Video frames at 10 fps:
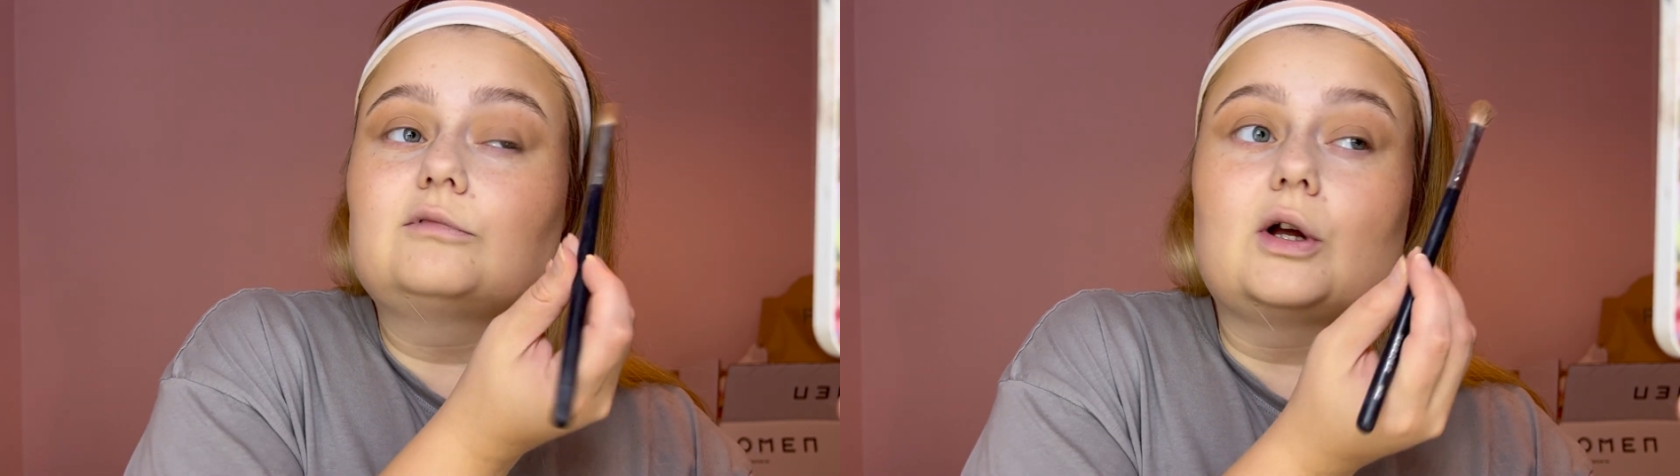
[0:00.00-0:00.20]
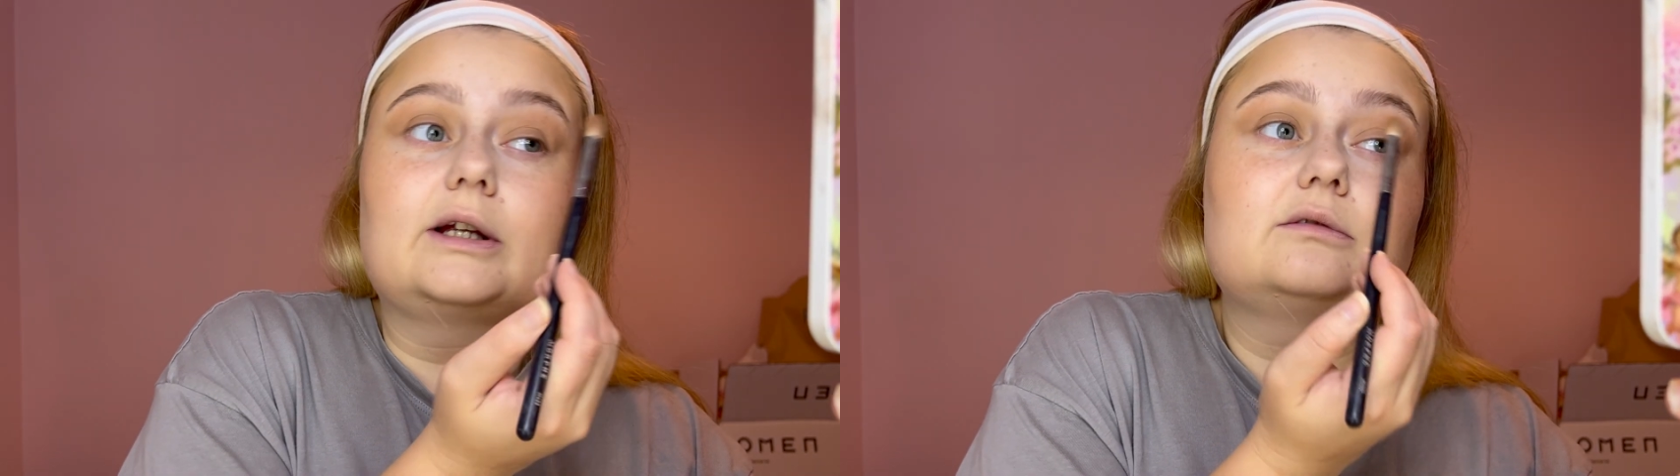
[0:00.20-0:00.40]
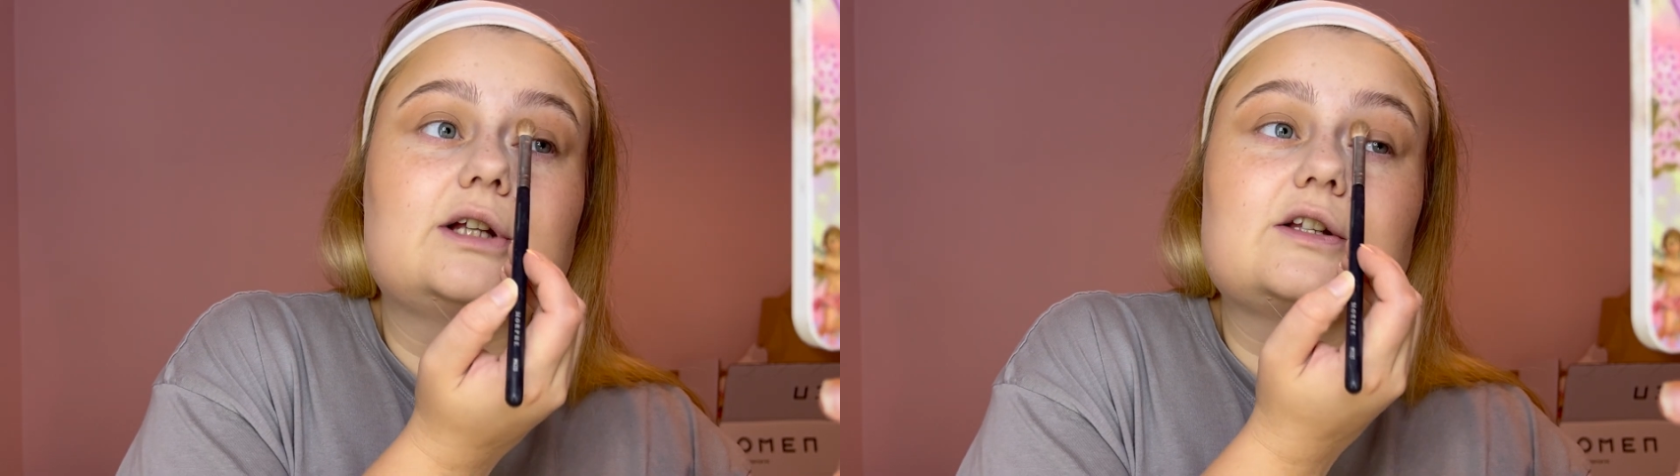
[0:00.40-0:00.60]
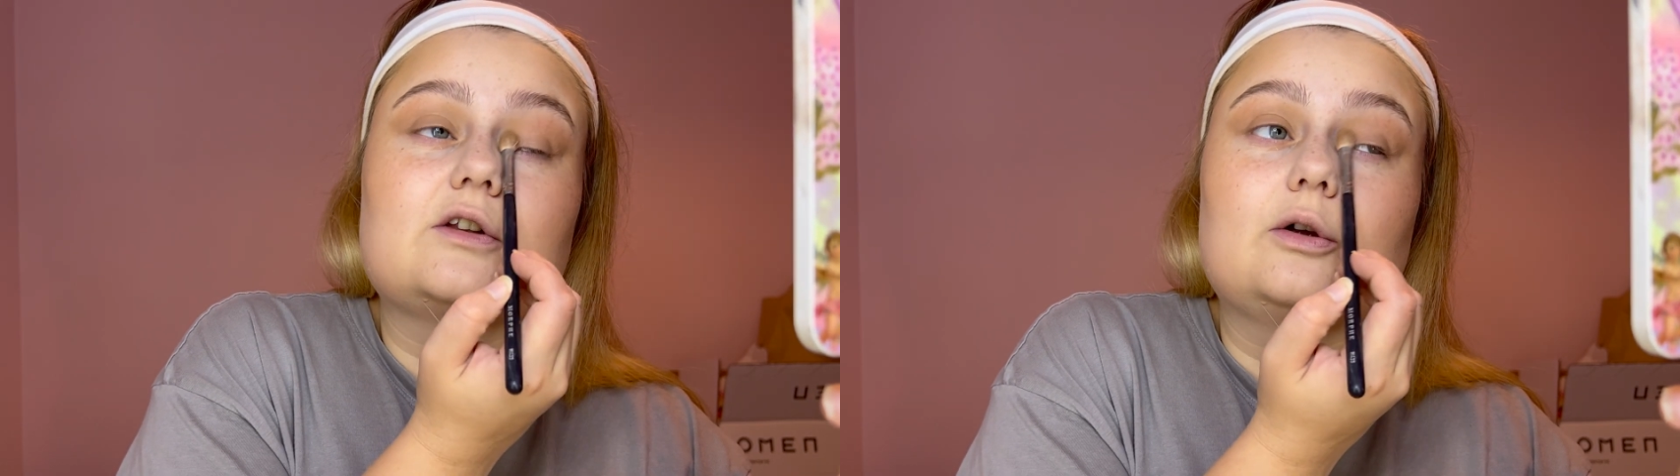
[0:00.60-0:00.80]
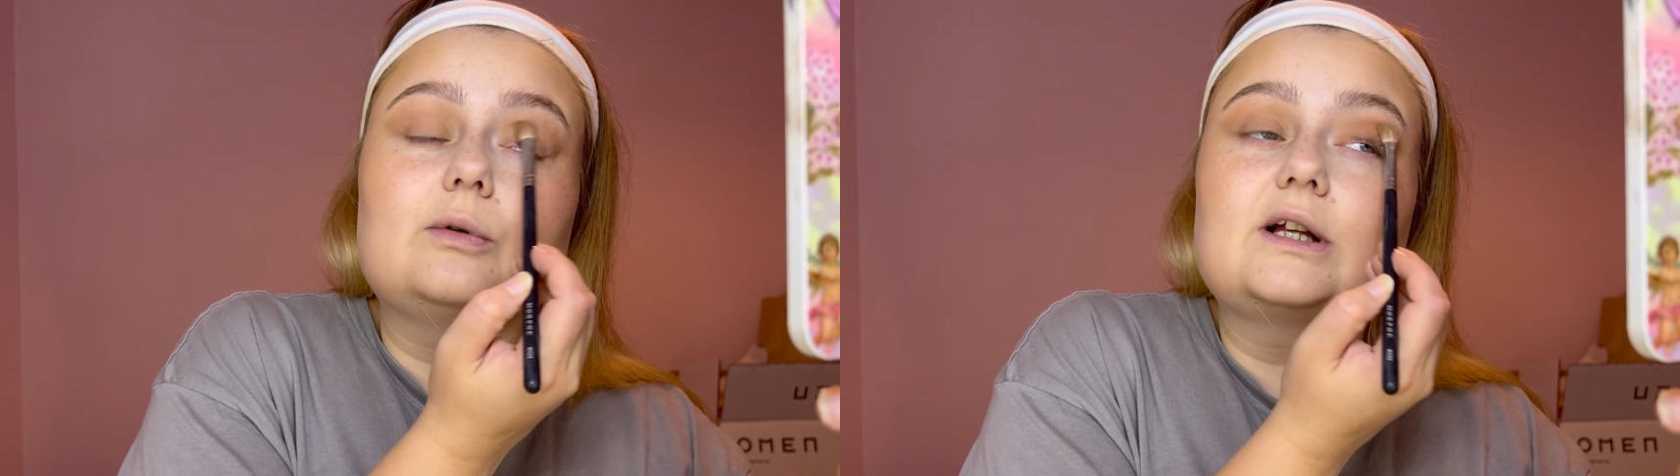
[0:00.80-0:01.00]
Like, there's
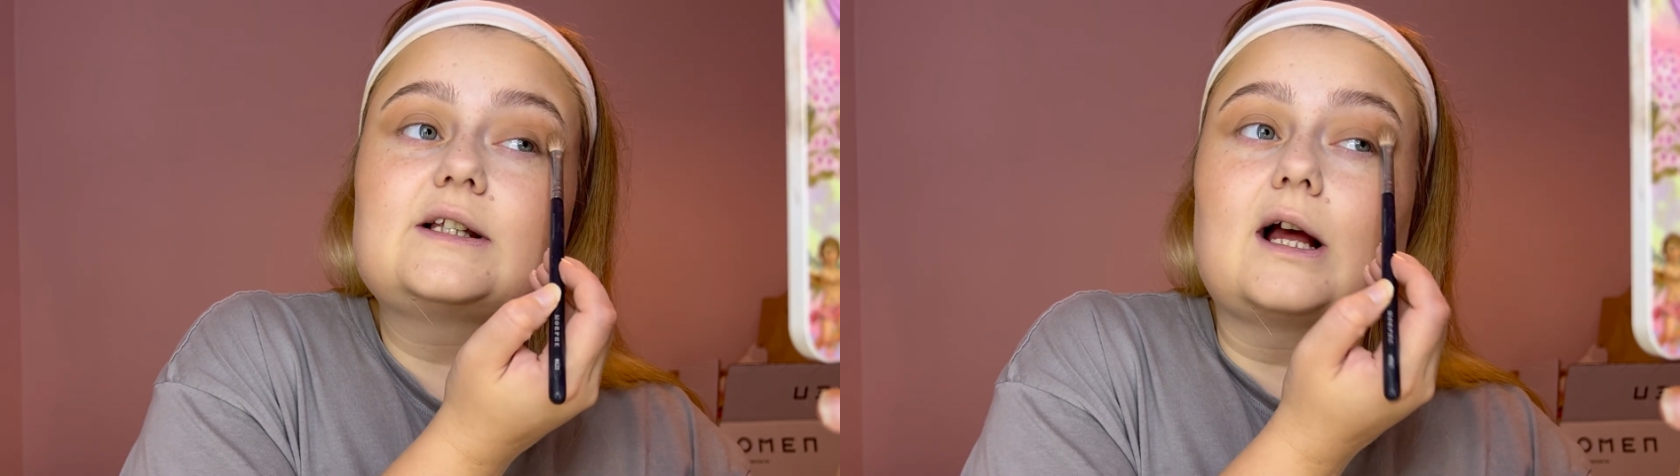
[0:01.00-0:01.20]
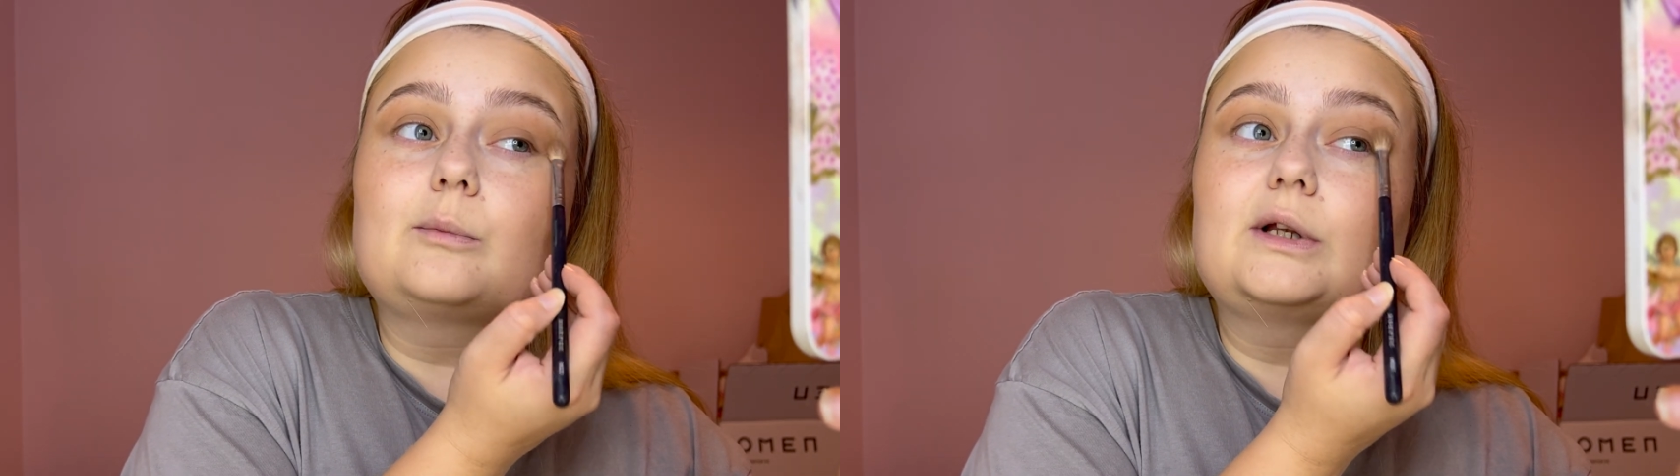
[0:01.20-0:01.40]
no exact